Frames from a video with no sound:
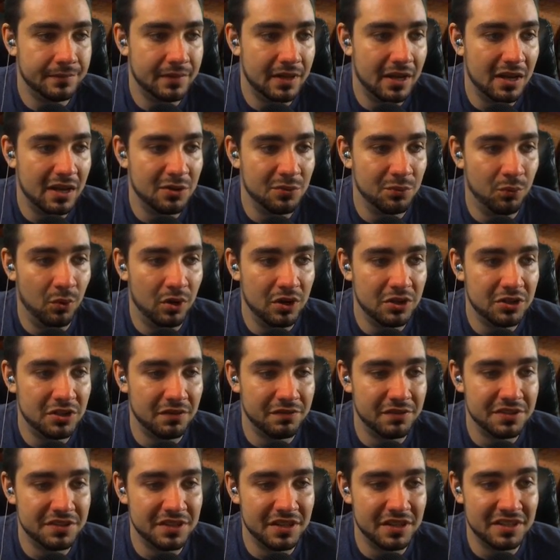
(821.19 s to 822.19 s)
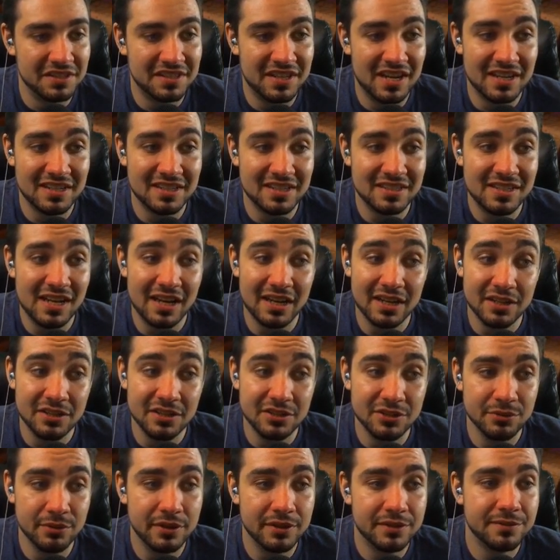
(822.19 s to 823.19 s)
and 1 toughness things can't attack
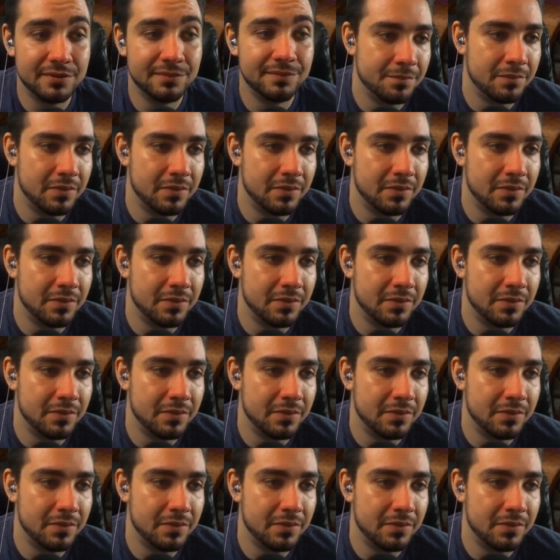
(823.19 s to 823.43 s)
into it.